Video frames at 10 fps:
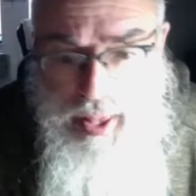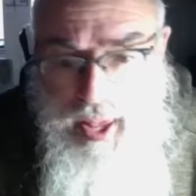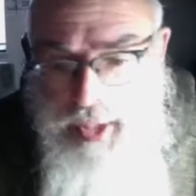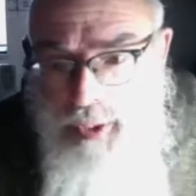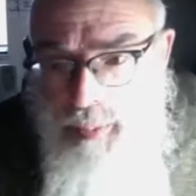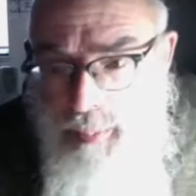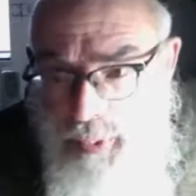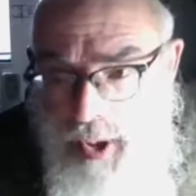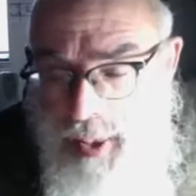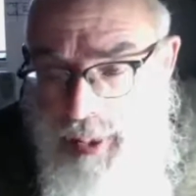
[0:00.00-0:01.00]
and in
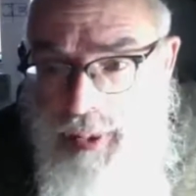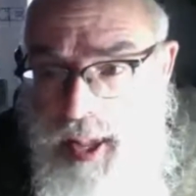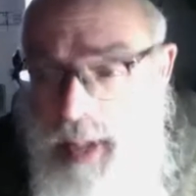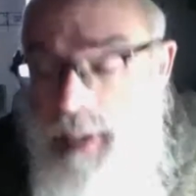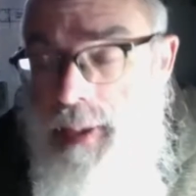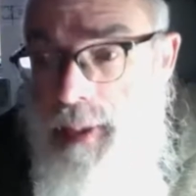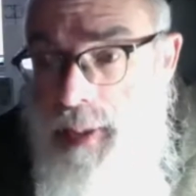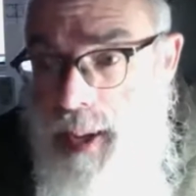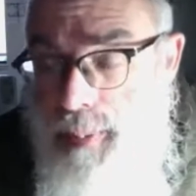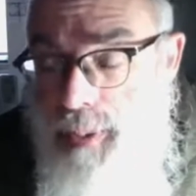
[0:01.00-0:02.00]
breadth and in
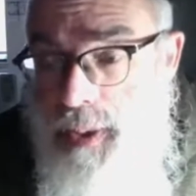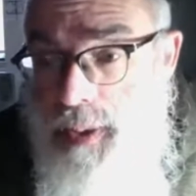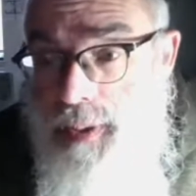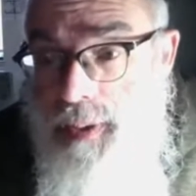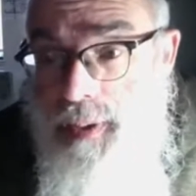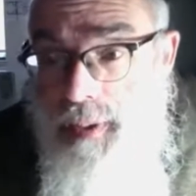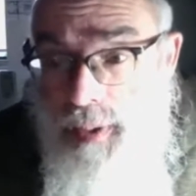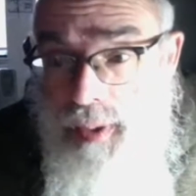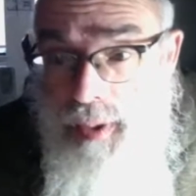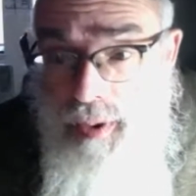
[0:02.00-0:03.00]
depth.
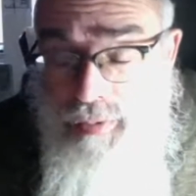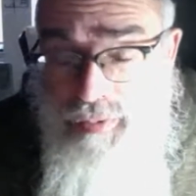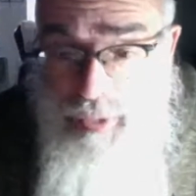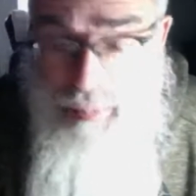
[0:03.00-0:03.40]
From